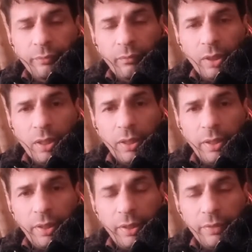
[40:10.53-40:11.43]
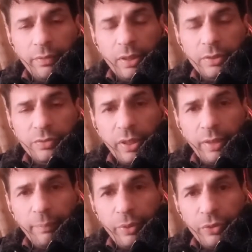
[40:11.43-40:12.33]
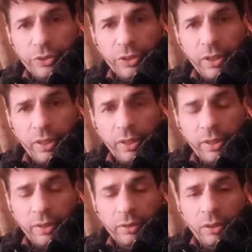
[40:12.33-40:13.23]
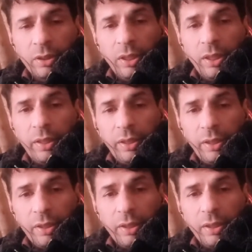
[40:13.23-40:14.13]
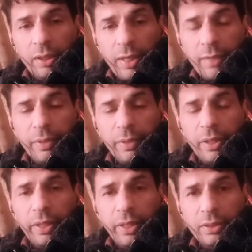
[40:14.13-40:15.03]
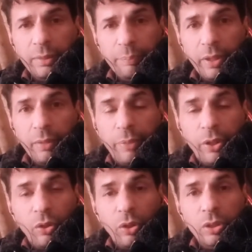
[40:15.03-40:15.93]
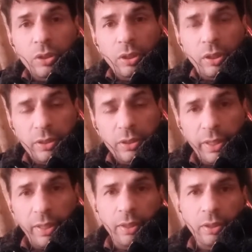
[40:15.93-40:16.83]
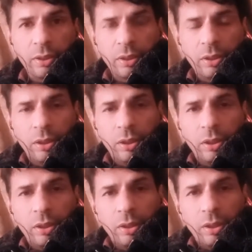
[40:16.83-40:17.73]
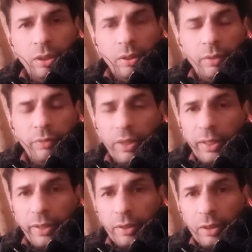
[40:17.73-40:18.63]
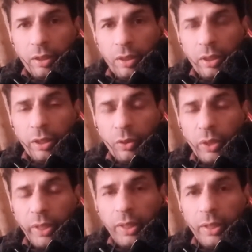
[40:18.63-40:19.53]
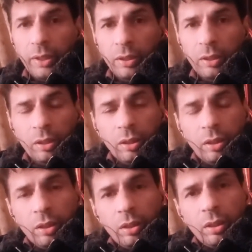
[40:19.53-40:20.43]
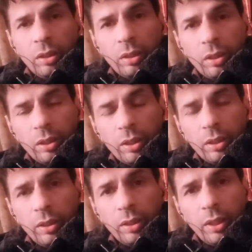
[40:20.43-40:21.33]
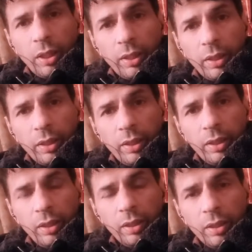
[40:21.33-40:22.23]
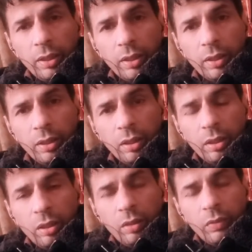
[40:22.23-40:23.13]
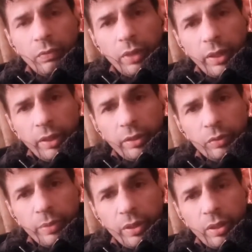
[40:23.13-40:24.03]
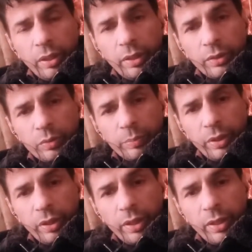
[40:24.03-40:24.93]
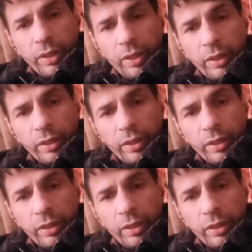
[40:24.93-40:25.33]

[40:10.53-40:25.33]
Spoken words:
He was wearing blue shirt. He can be regarded as a pig because he said, when I inquired, Gagan Karkhel, why are you betraying superior Dandiya